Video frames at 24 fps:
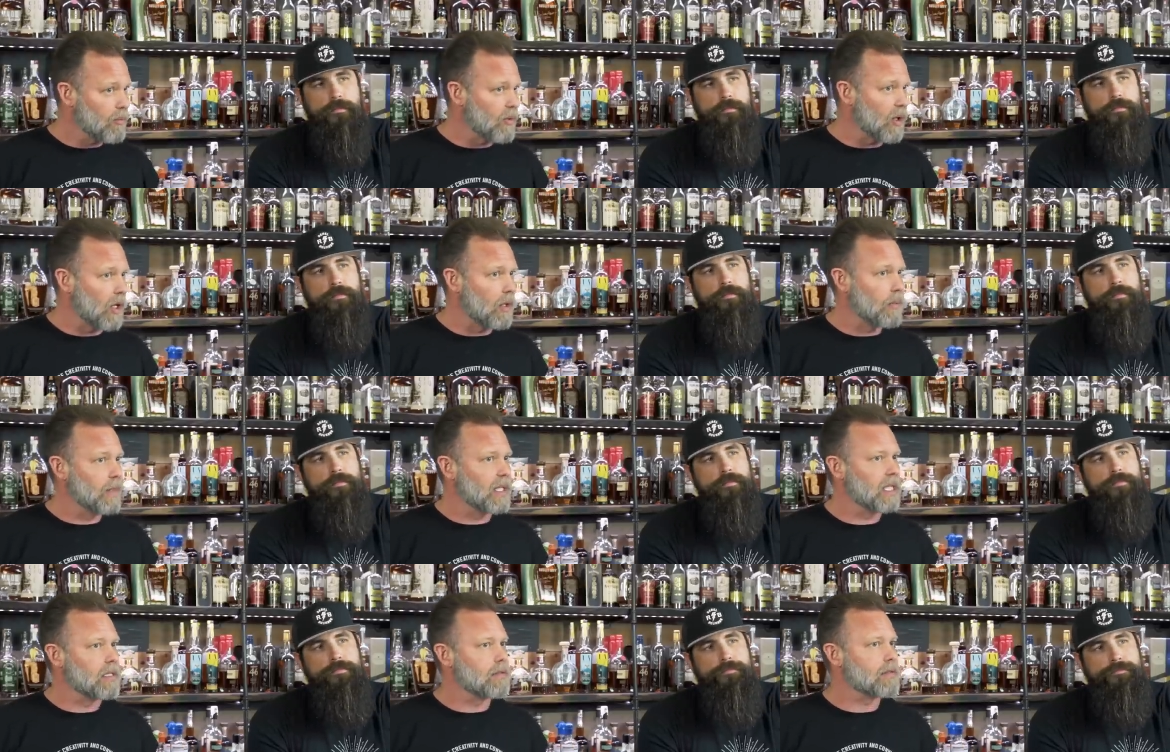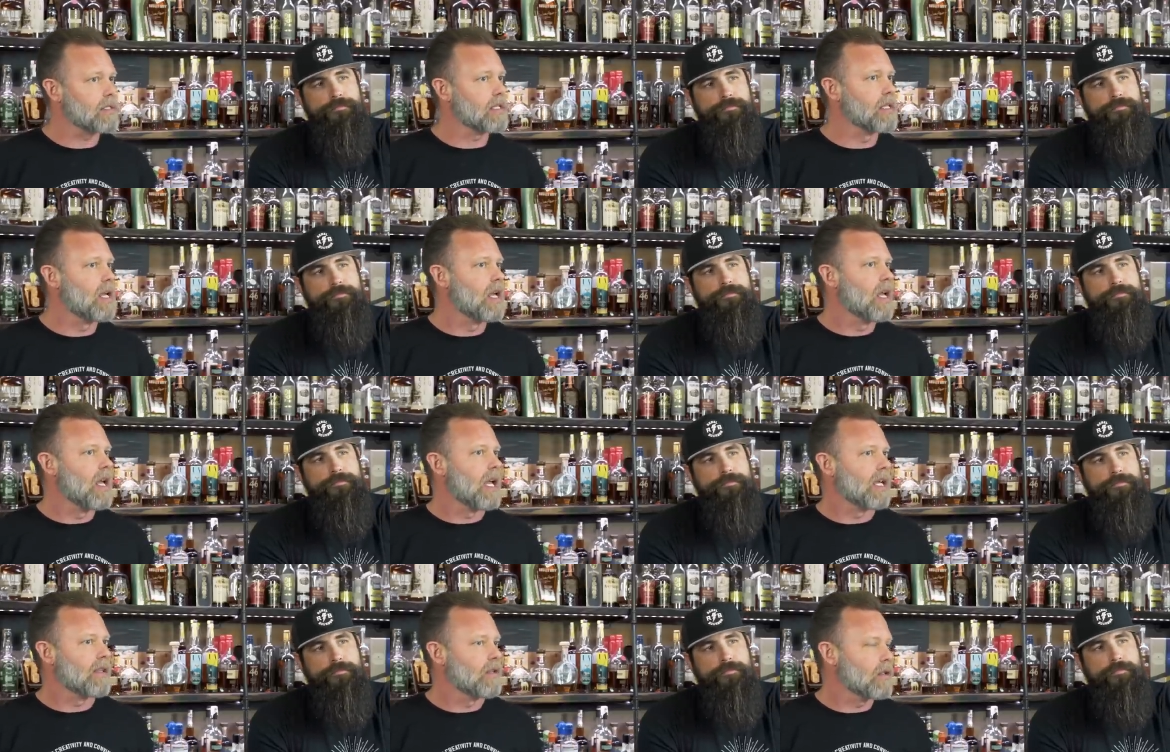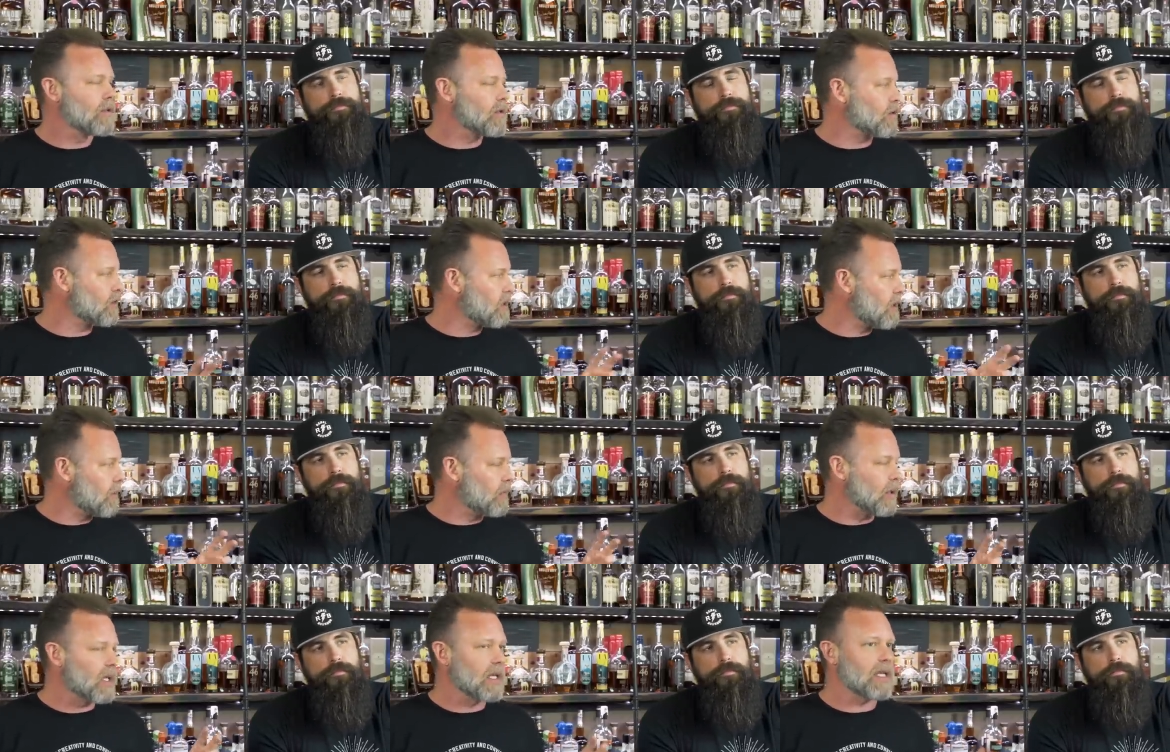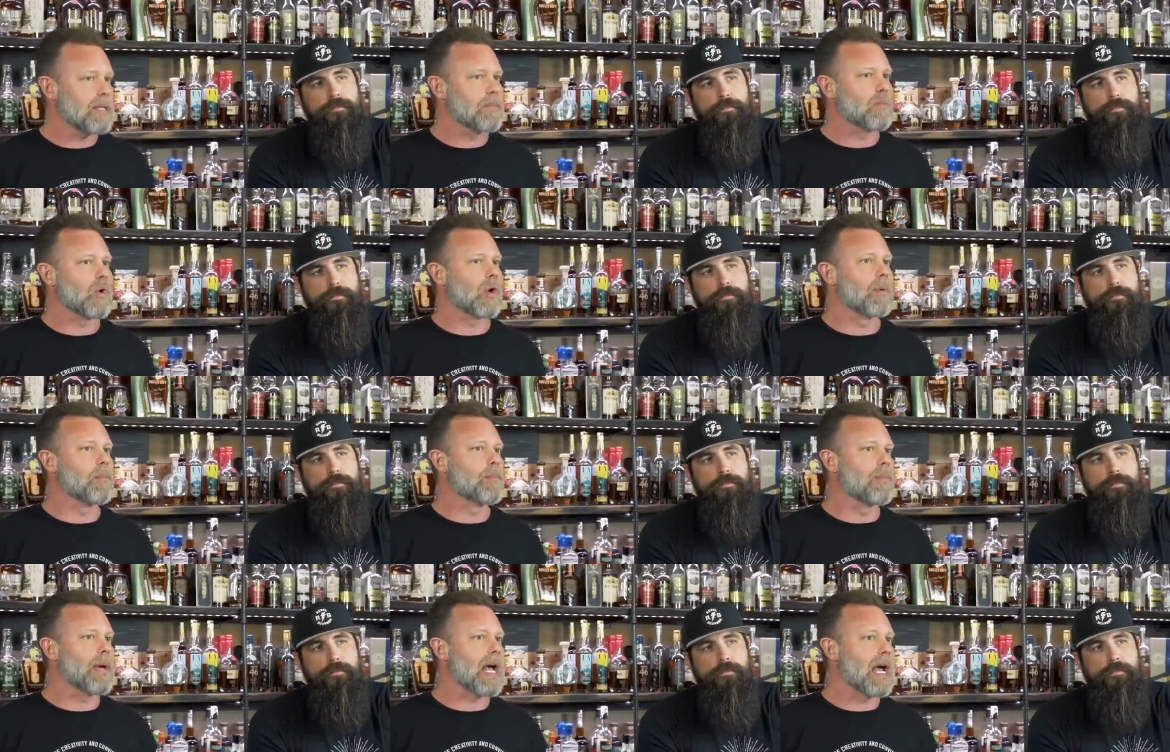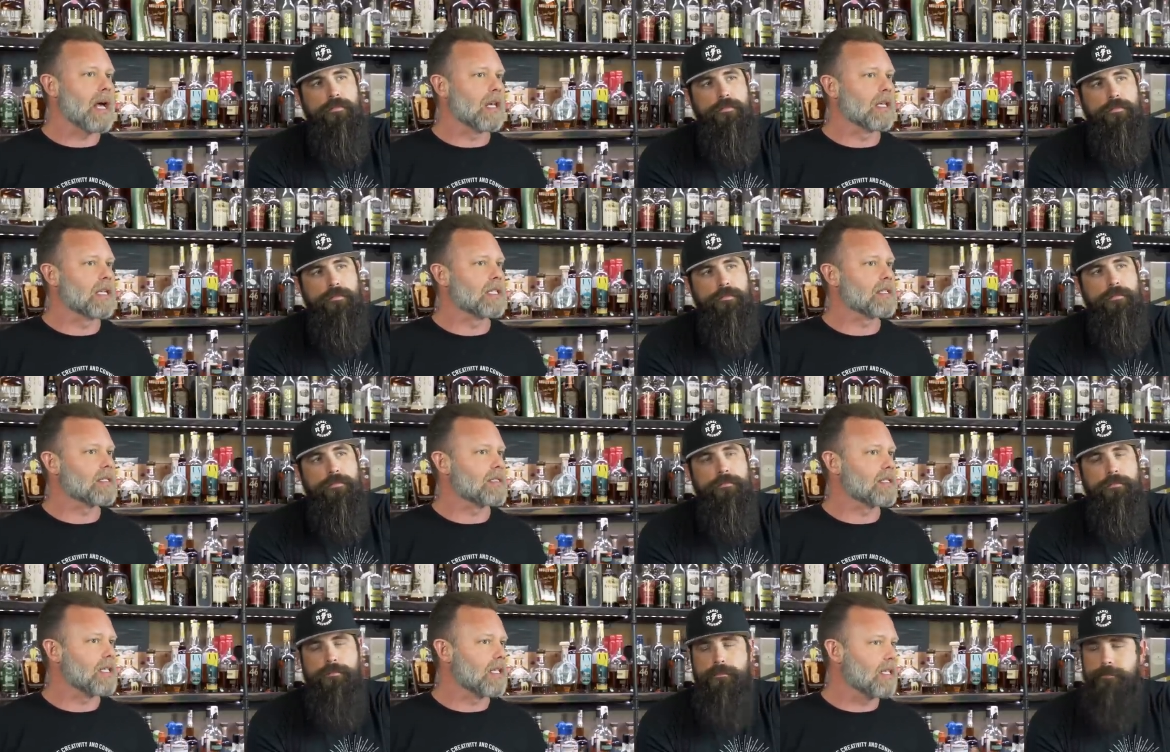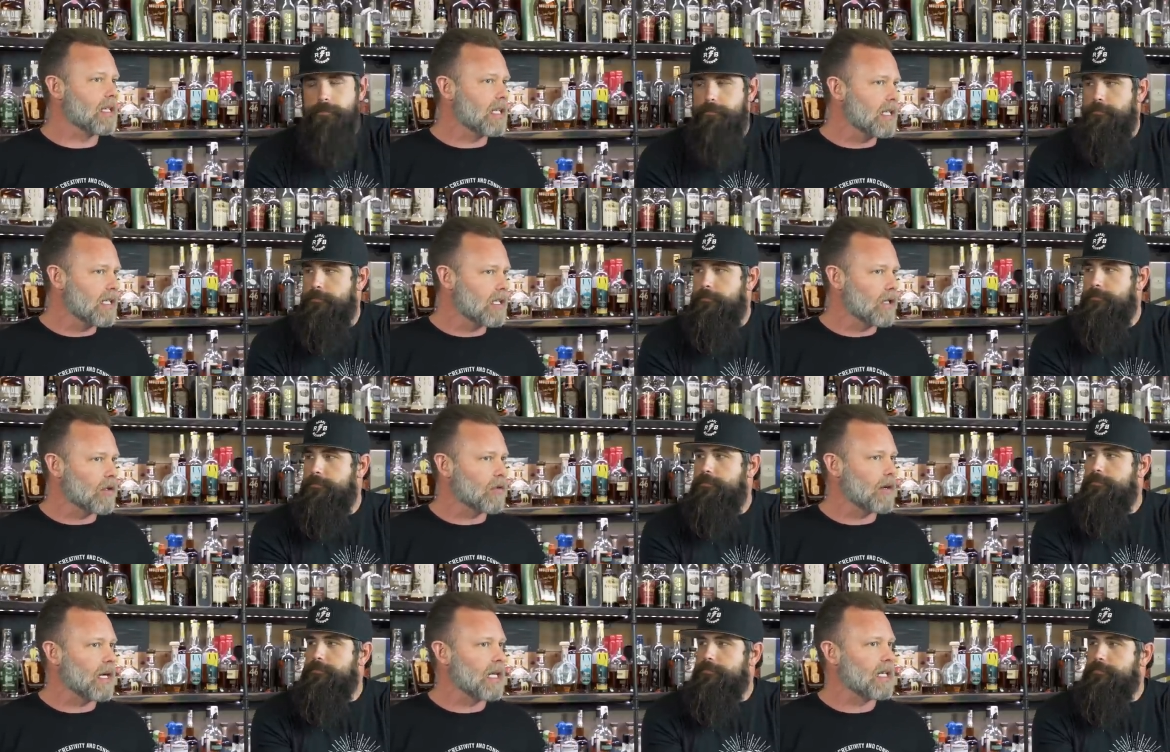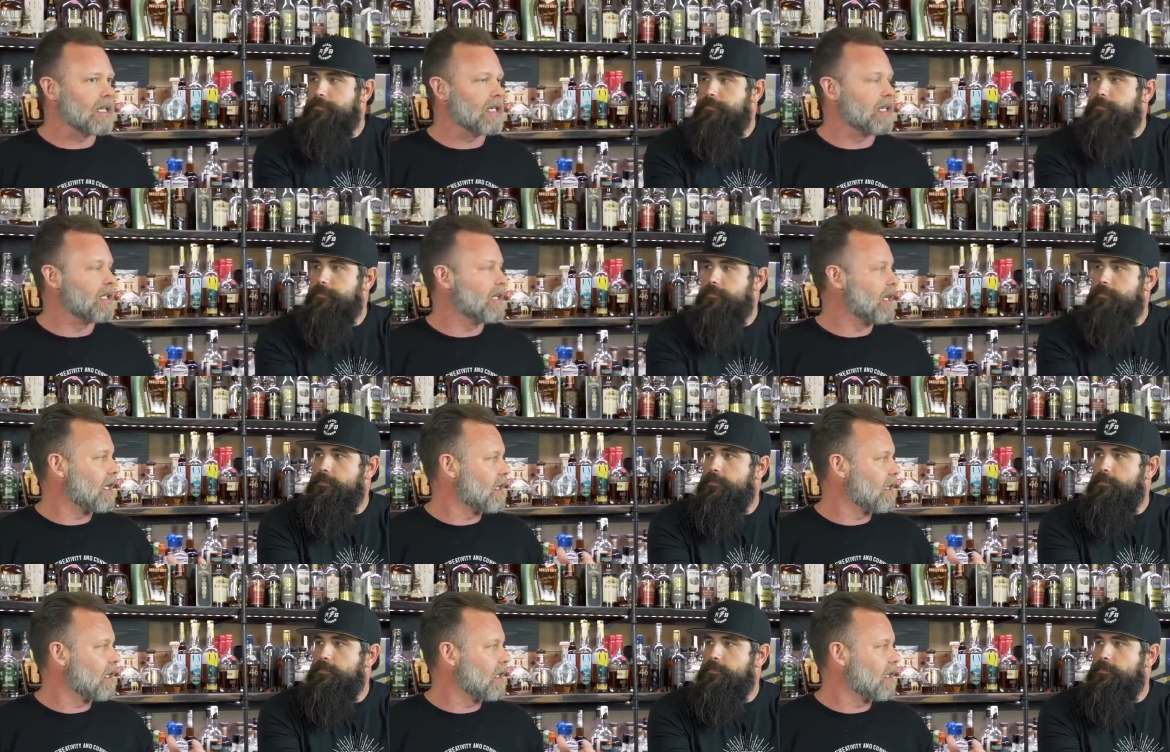Speaker 1: bourbons. Those are typically more balanced and integrated,